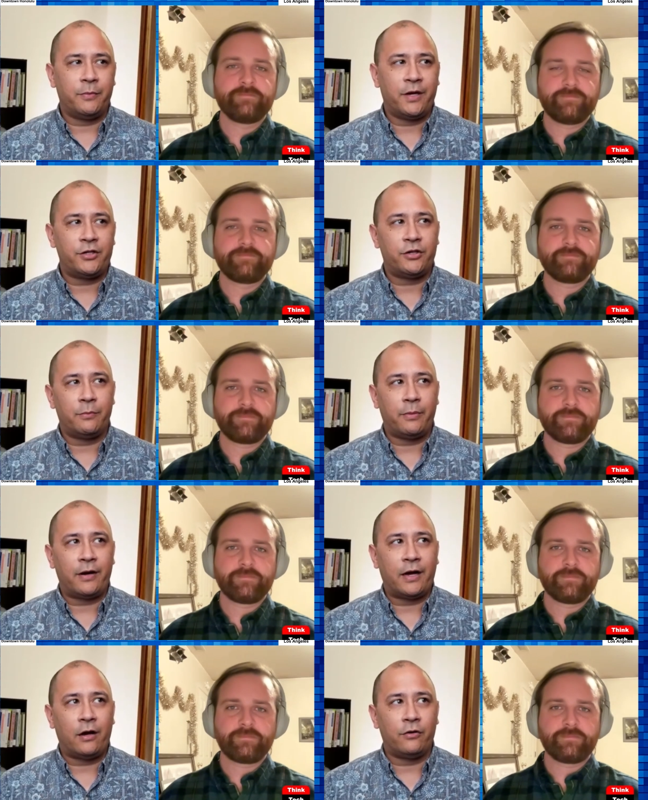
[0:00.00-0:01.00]
Speaker 1: is you
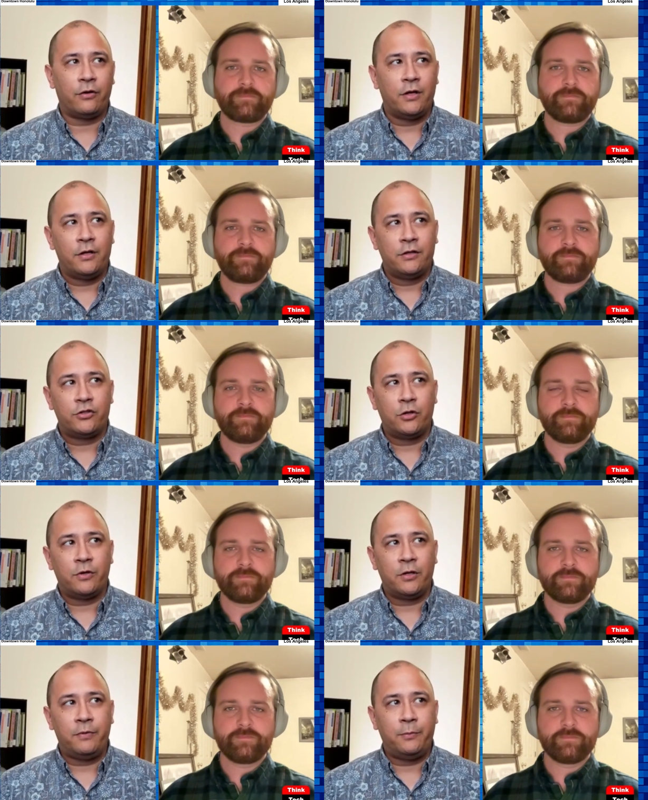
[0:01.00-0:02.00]
mentioned about how
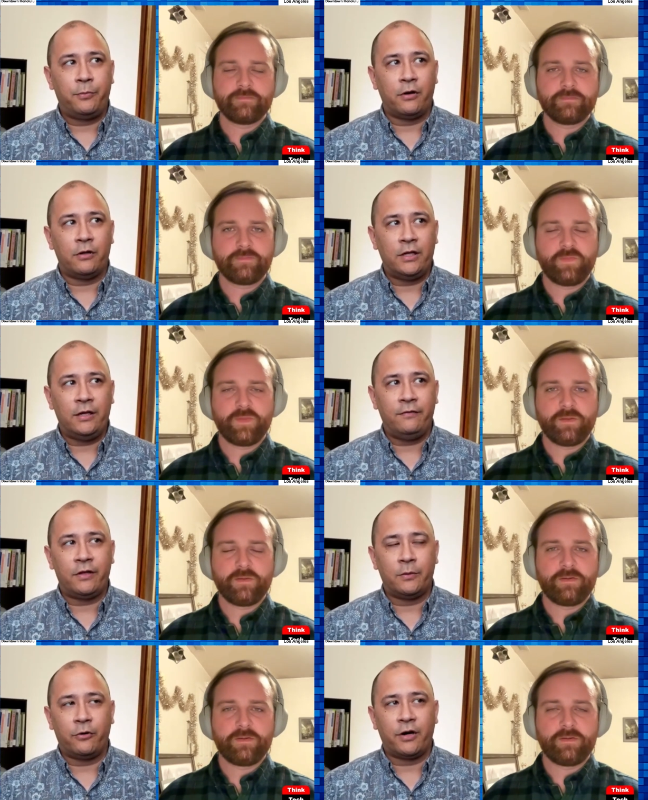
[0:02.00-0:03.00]
so many people are
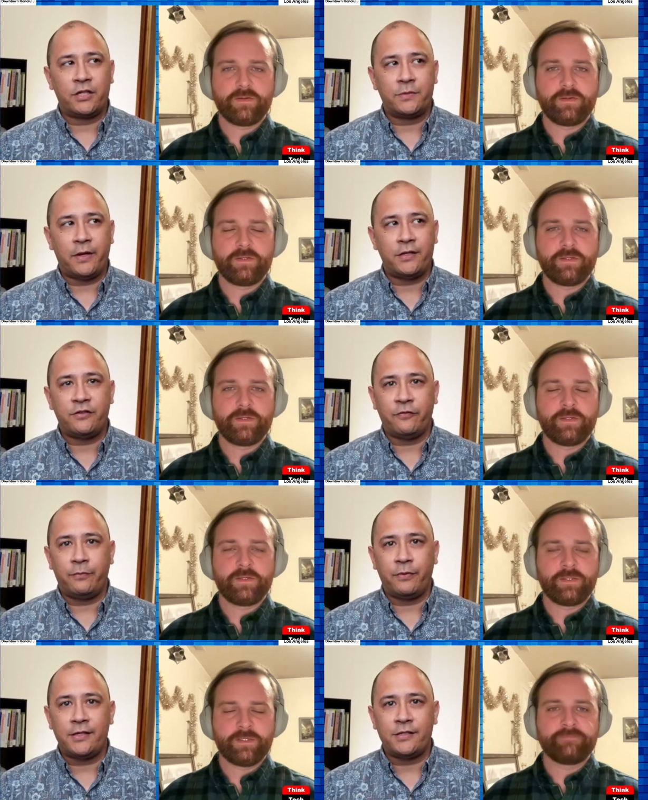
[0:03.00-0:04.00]
leaving the more
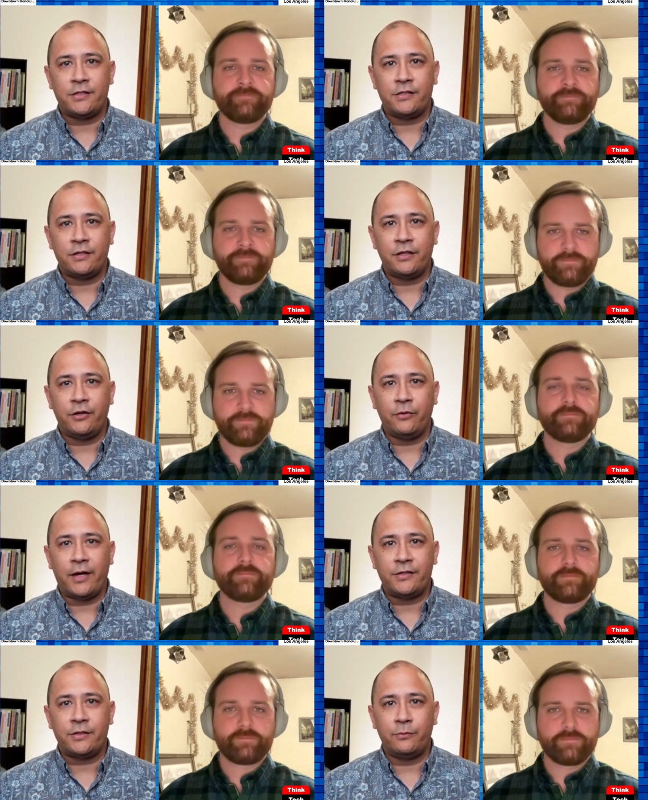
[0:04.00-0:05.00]
expensive places in
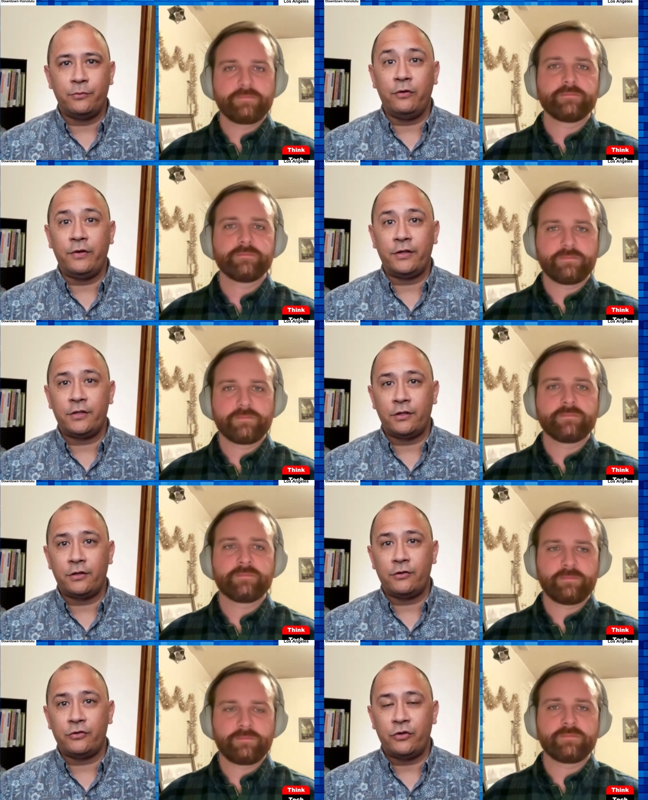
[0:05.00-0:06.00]
the US and
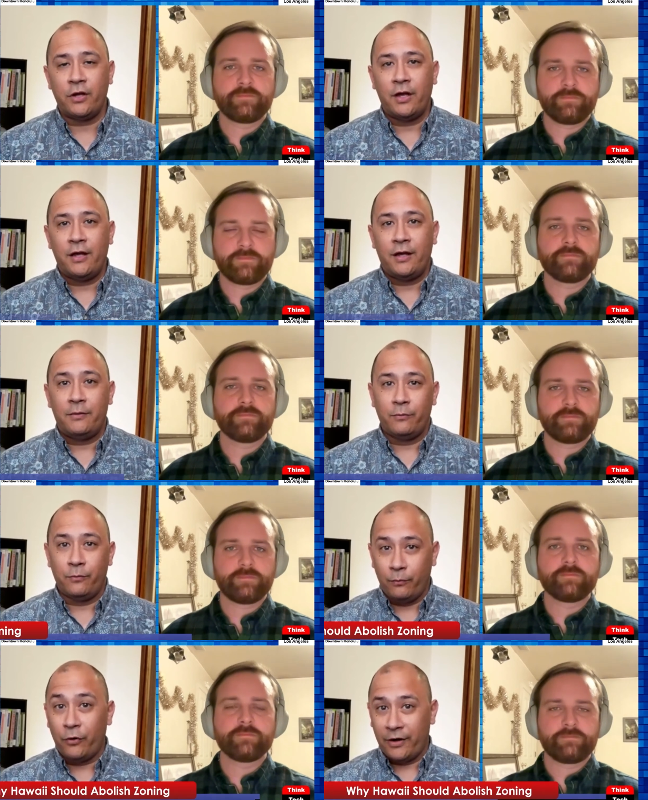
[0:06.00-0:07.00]
moving to those
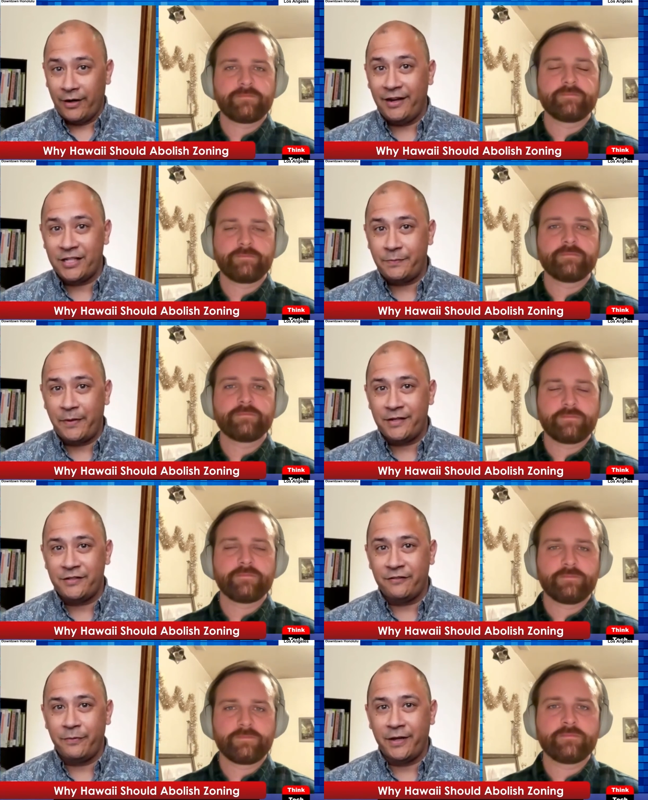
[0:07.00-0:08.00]
more
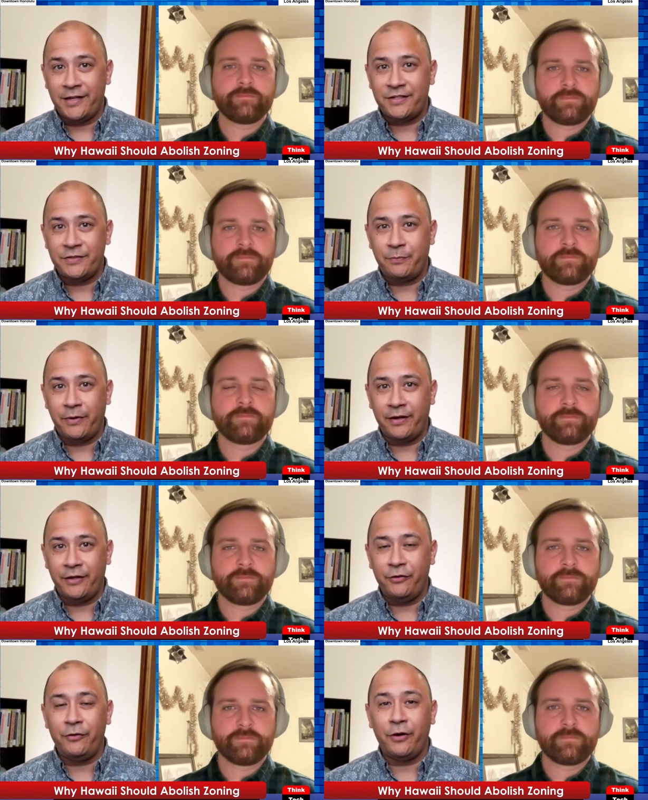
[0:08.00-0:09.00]
inexpensive places,
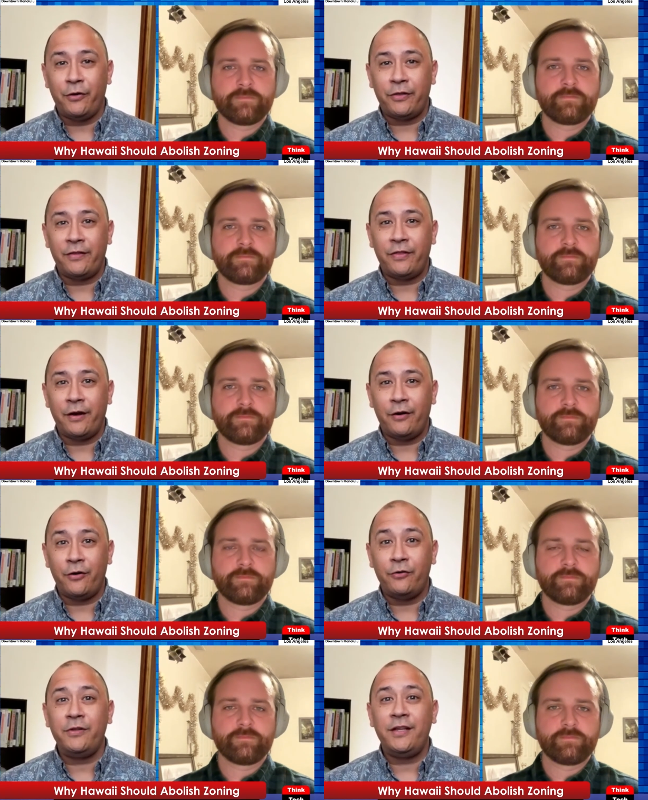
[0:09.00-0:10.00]
but you note that
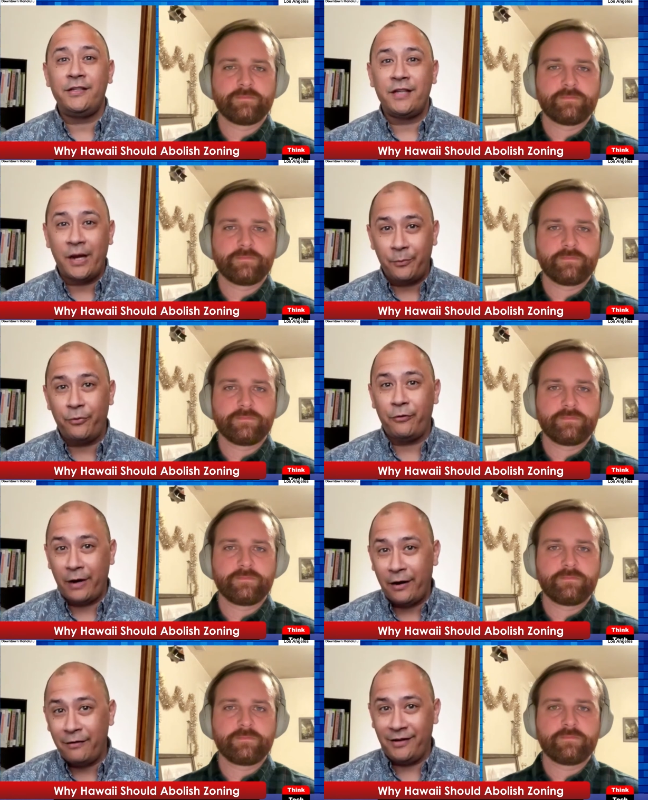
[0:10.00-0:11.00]
they're only
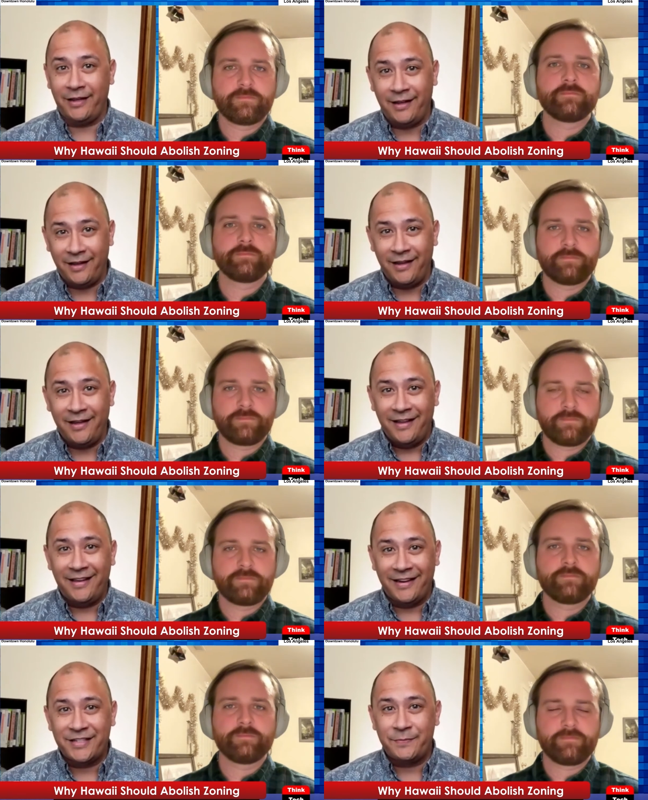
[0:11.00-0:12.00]
temporarily
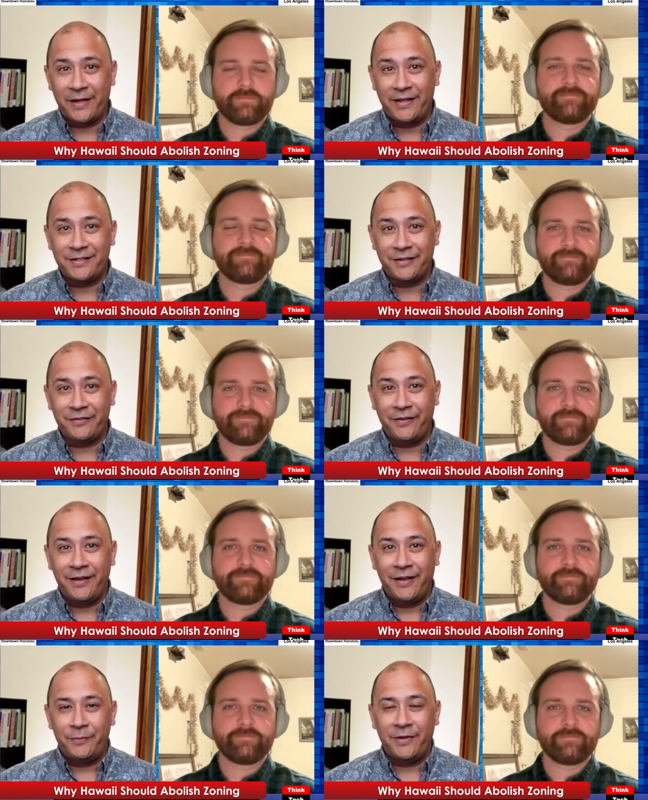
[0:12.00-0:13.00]

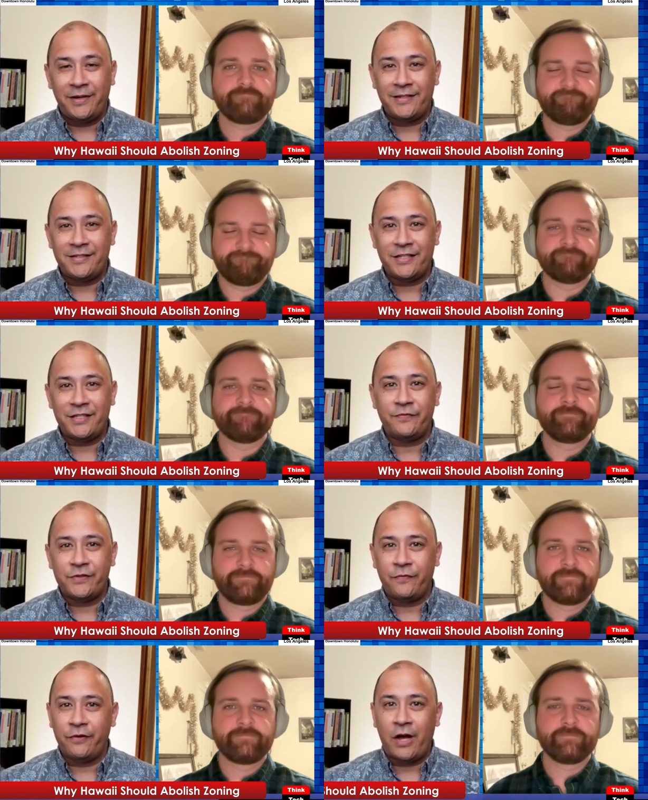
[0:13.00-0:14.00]
inexpensive because
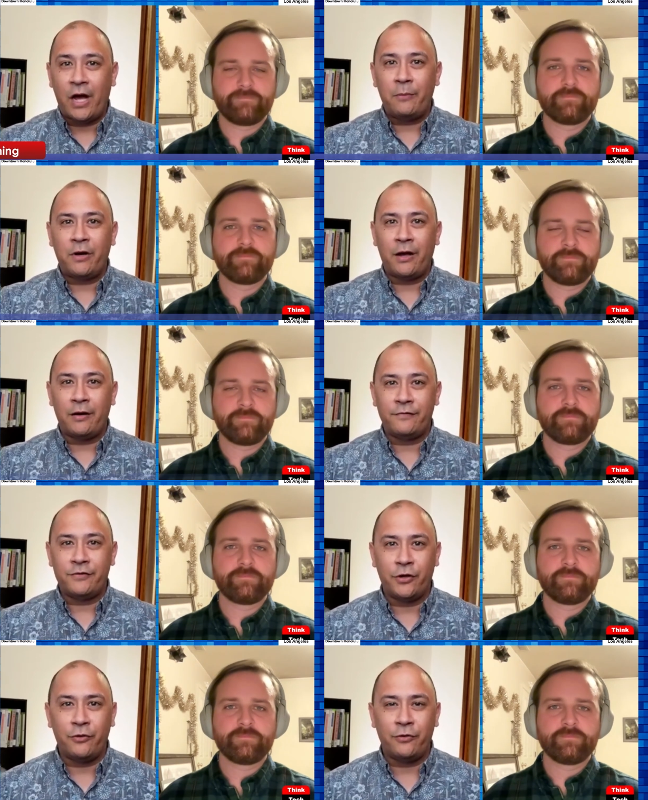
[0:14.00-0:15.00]
this
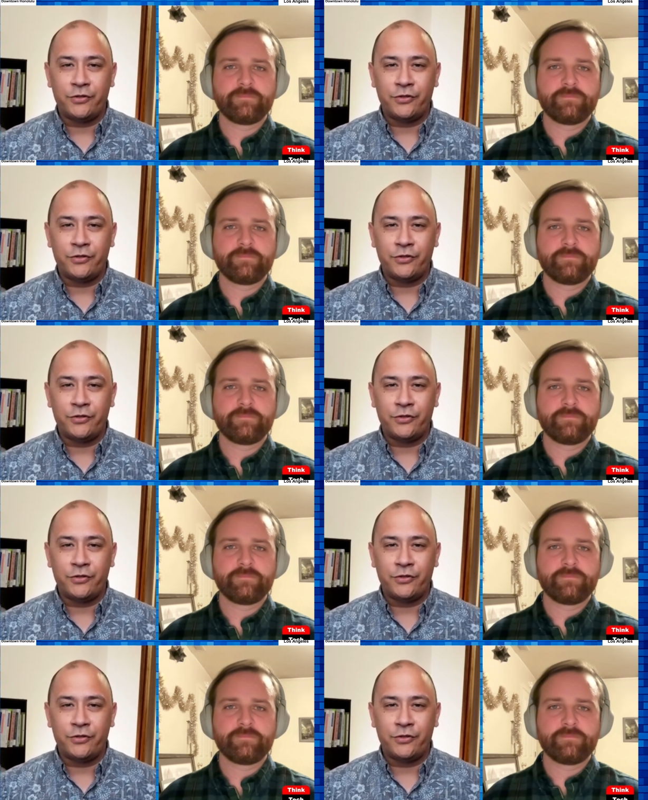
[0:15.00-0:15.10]
phenomenon of